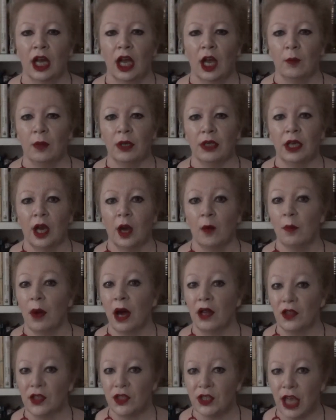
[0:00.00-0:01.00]
But by
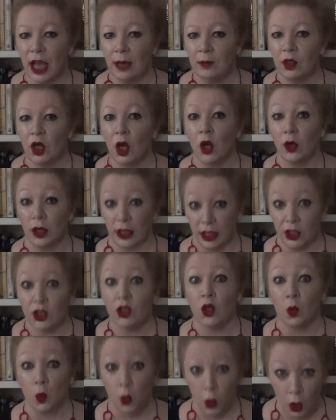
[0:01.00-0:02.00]
the same token, it's the
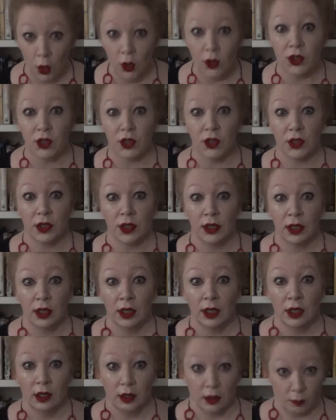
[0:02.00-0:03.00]
worst
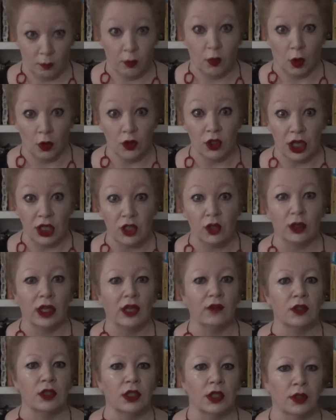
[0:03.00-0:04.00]
project you'll
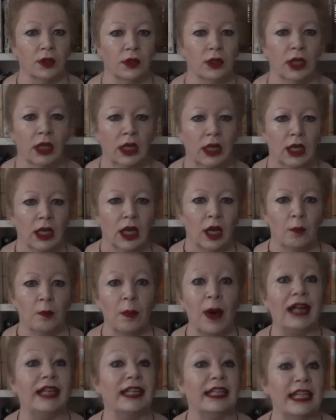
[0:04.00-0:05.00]
ever do,
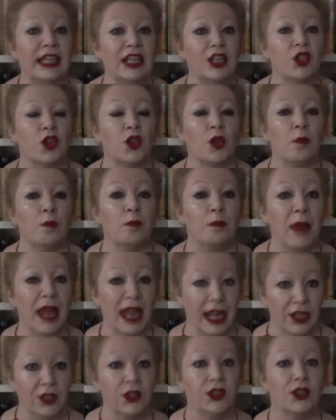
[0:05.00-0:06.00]
but it is the
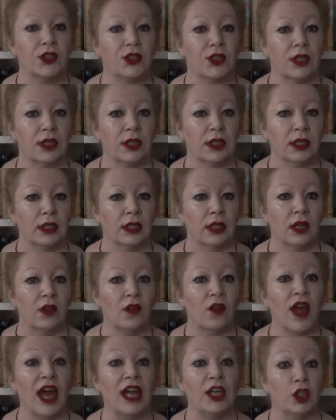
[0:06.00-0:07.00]
best
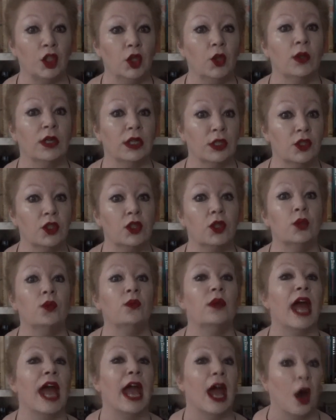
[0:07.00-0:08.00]
that you can do
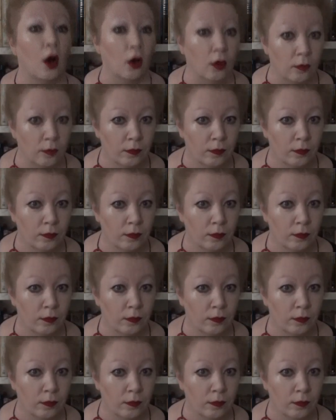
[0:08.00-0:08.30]
now.